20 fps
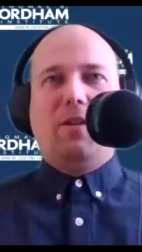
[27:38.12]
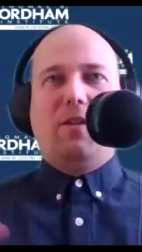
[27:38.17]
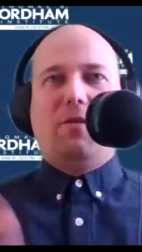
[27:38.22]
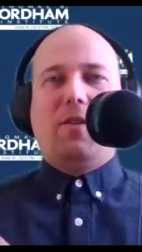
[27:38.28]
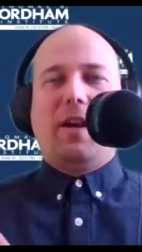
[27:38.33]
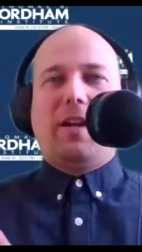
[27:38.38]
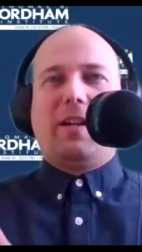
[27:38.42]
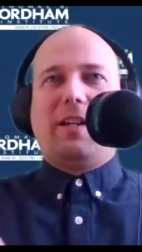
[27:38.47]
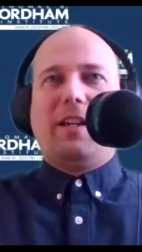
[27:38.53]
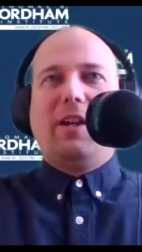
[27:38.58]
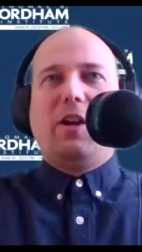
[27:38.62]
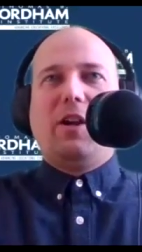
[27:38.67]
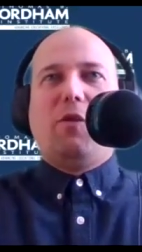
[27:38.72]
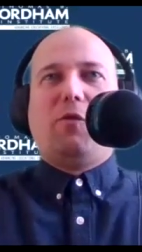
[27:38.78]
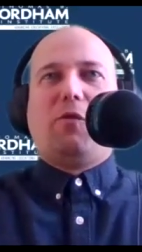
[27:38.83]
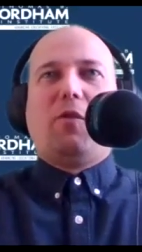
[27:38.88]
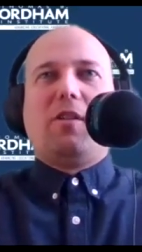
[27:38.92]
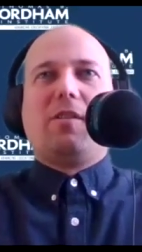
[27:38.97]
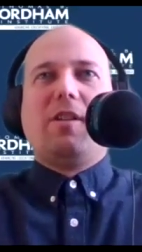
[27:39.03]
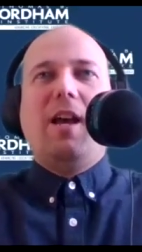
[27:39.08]
I can go
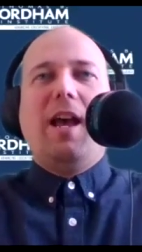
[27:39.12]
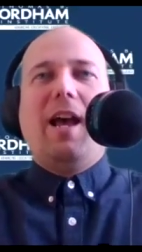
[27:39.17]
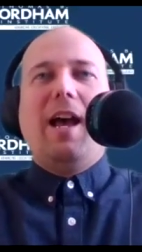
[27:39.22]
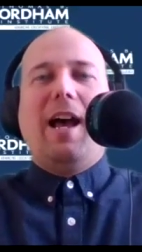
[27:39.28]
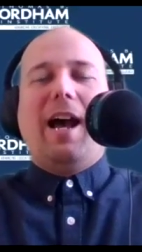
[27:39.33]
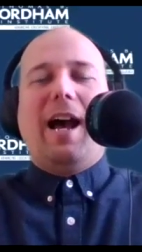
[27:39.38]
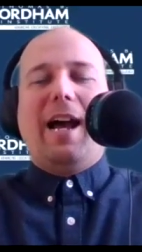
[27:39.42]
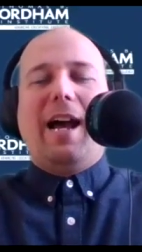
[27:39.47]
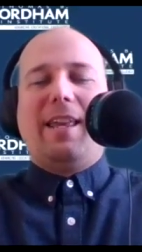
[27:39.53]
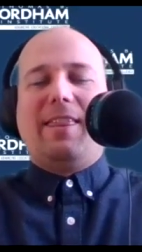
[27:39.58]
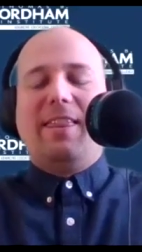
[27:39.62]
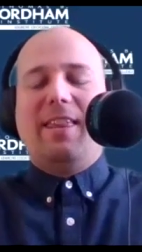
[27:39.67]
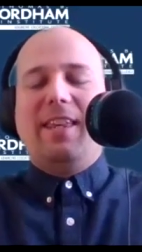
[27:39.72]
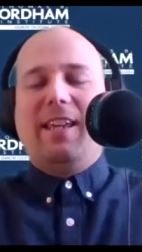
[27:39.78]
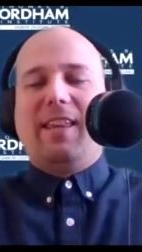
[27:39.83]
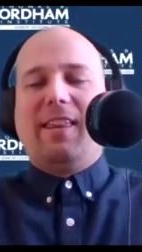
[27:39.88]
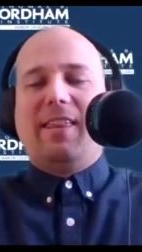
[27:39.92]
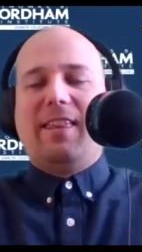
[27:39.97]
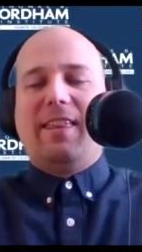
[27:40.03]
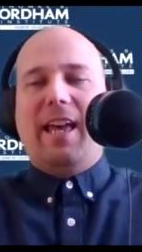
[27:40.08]
first, I
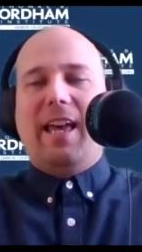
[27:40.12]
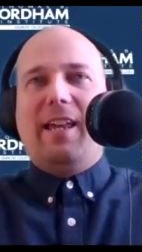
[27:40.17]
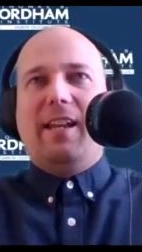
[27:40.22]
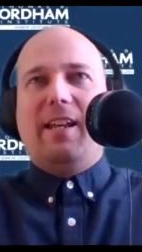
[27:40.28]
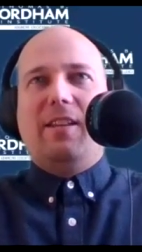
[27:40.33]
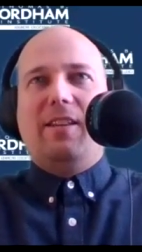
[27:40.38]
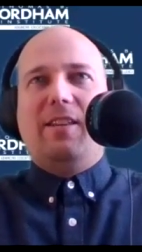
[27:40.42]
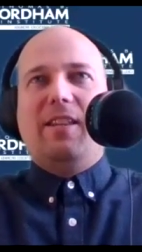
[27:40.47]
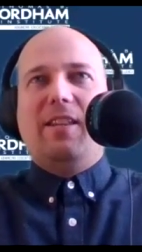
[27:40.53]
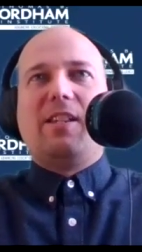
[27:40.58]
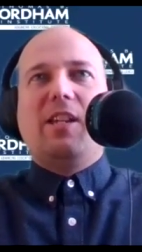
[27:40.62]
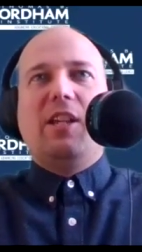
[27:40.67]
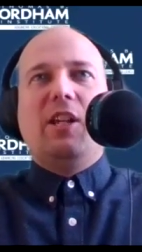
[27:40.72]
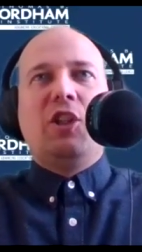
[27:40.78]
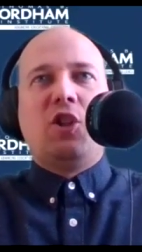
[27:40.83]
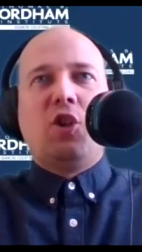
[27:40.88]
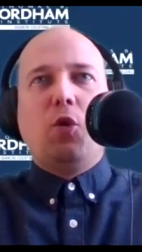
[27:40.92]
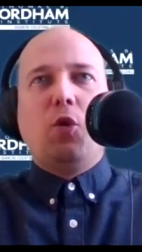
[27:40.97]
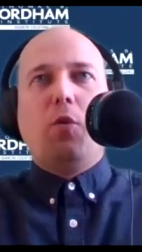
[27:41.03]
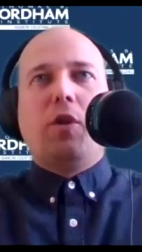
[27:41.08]
think that this
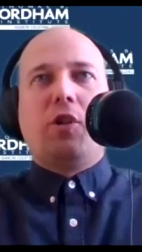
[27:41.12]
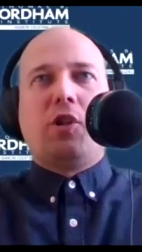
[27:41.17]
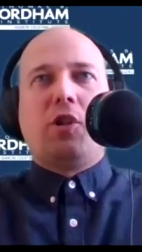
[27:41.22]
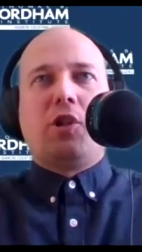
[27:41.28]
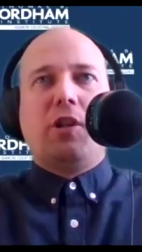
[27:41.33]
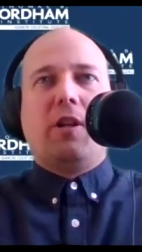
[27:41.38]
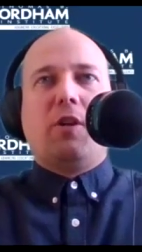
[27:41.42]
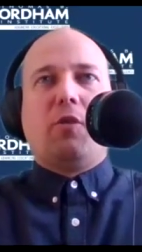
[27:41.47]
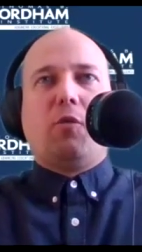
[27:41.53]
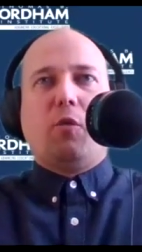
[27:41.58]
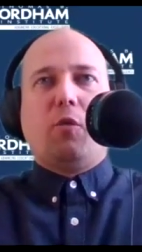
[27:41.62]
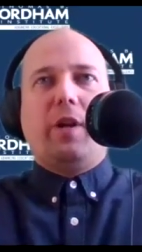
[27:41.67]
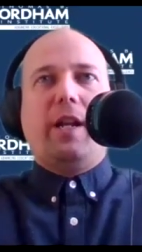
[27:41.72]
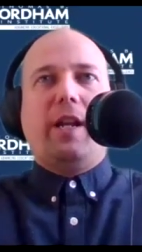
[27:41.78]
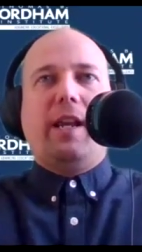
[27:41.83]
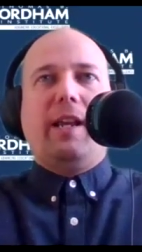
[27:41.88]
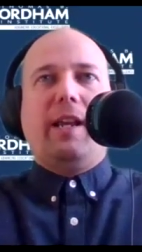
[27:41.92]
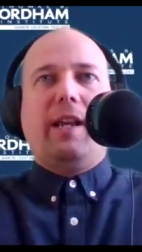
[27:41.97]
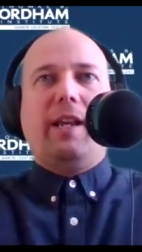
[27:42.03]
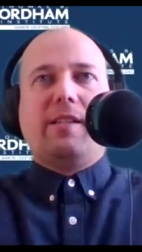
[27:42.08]
intuition that
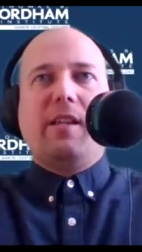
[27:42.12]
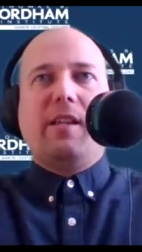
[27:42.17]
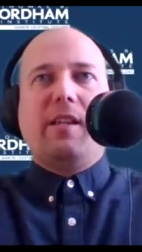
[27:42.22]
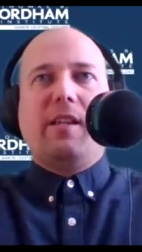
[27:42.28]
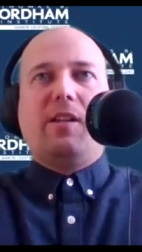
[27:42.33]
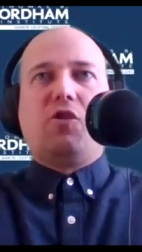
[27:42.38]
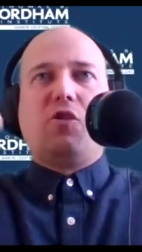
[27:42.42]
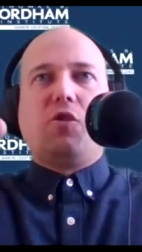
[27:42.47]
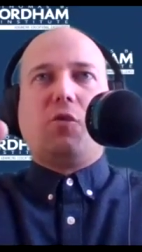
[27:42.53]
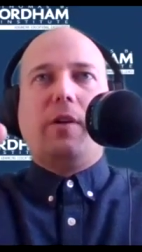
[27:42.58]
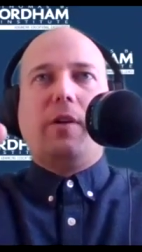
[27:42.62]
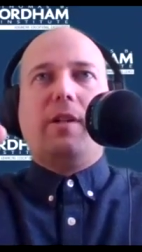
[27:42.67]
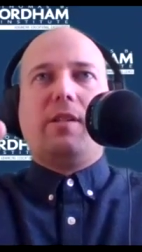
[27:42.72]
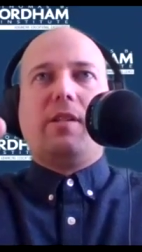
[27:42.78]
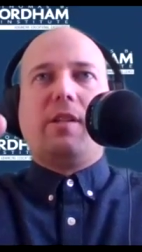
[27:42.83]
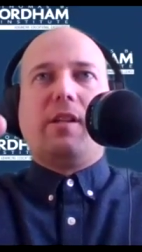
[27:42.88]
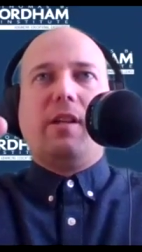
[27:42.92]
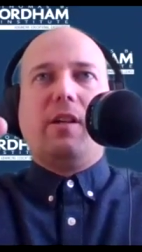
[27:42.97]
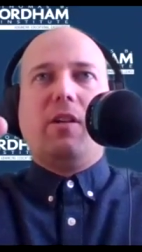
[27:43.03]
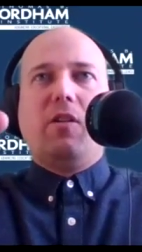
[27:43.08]
reading as a discrete
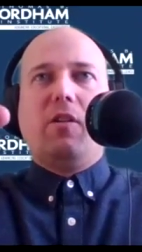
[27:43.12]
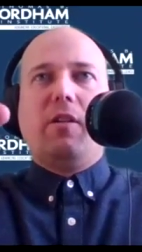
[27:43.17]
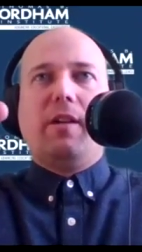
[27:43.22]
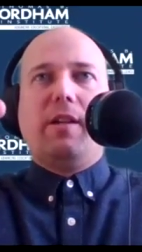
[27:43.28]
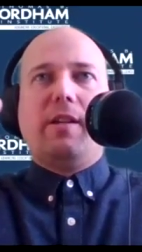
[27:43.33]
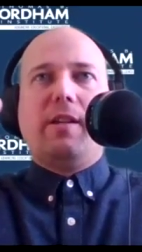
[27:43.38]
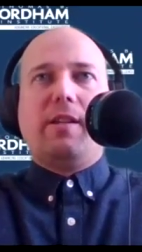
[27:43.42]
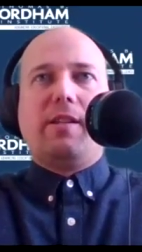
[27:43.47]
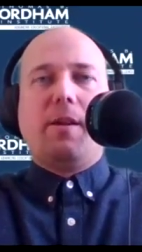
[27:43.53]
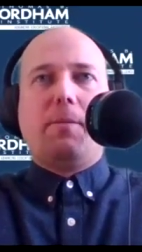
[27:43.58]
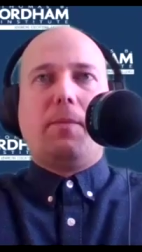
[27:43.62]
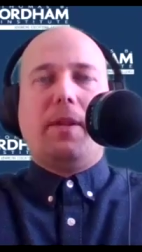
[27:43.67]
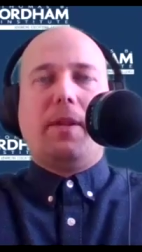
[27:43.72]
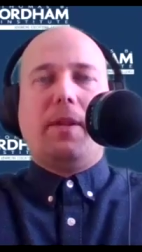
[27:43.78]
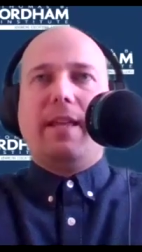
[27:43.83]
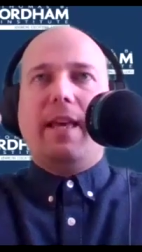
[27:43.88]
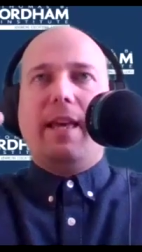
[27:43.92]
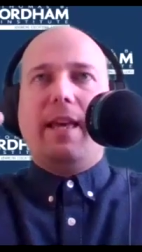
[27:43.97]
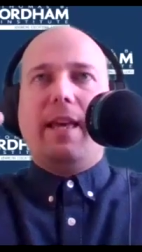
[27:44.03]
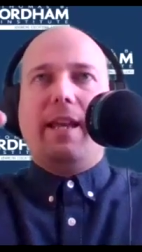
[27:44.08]
skill is
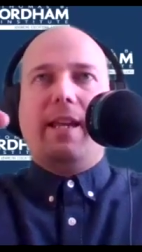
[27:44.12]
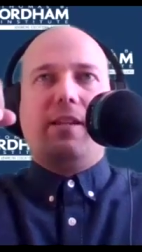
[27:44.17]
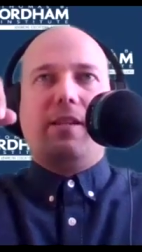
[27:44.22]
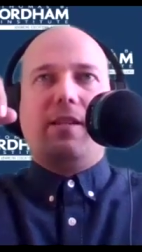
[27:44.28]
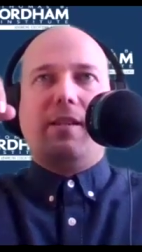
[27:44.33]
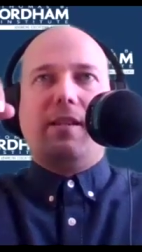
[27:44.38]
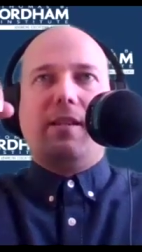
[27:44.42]
something that is